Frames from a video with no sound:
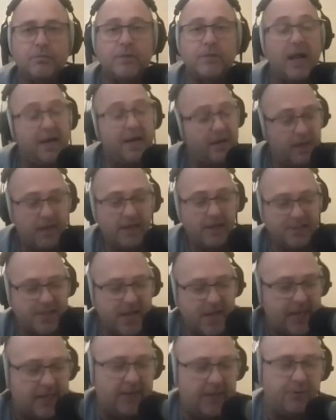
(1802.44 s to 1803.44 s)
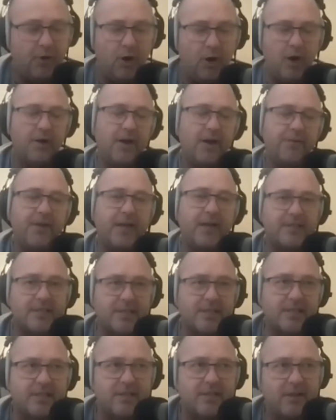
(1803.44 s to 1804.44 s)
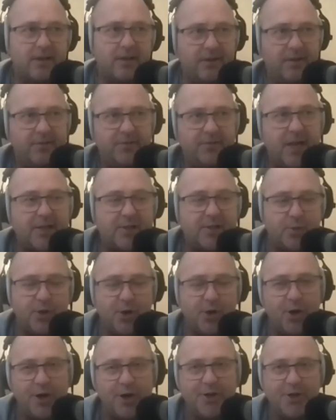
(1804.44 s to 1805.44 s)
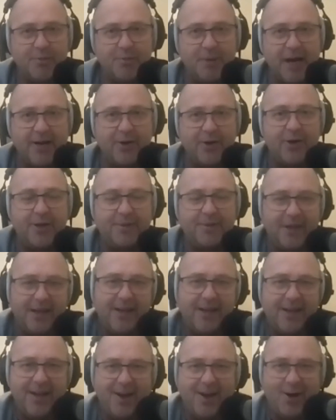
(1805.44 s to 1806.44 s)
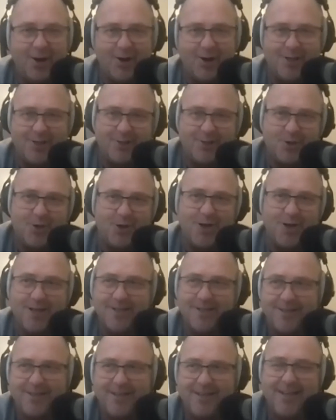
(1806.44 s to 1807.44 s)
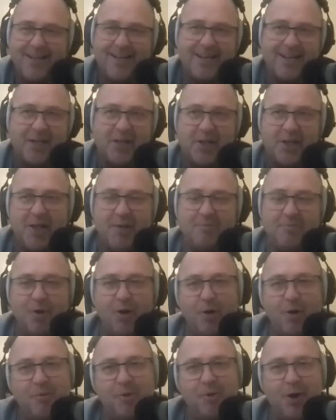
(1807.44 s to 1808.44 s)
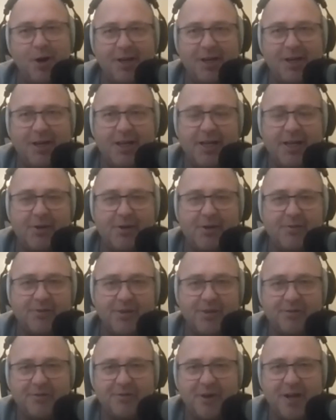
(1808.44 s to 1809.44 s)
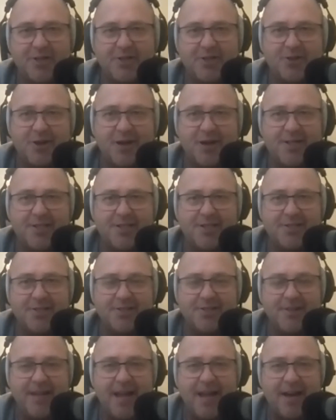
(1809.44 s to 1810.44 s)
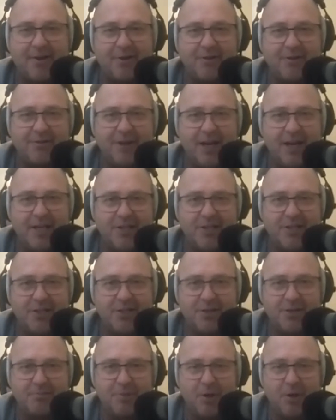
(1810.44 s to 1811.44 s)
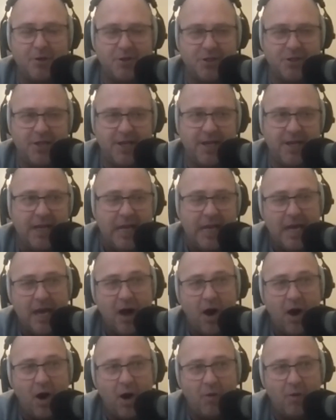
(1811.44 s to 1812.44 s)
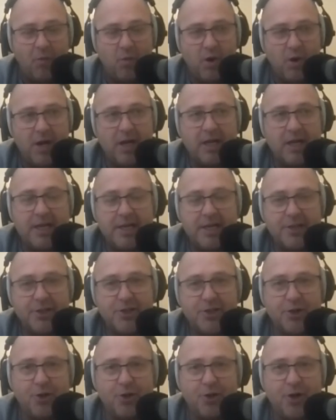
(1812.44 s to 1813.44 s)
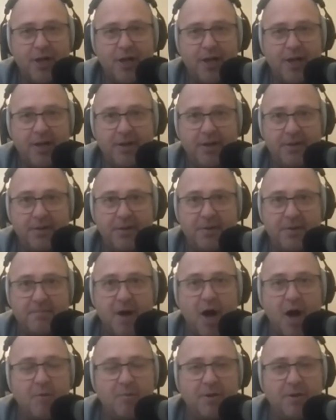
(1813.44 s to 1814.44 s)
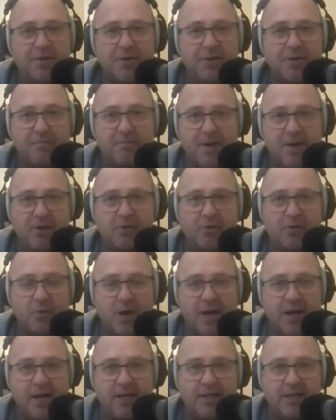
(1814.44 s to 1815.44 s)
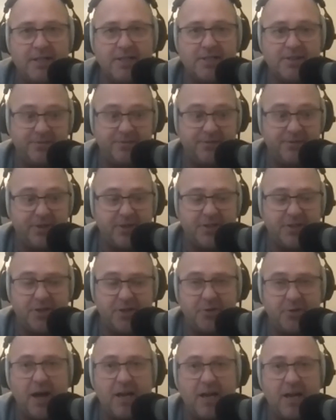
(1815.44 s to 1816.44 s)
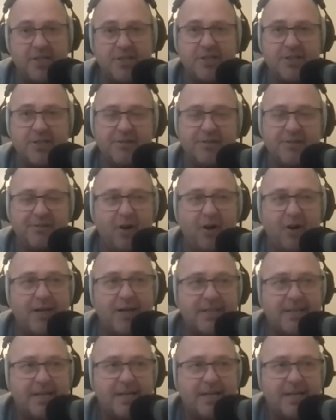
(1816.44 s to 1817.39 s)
Exactly right, and that's what I do, mate. I try and keep my mind clear of the frustrations and the aggravations of boxing. I really enjoy the moment the bell rings for the duration of the fight,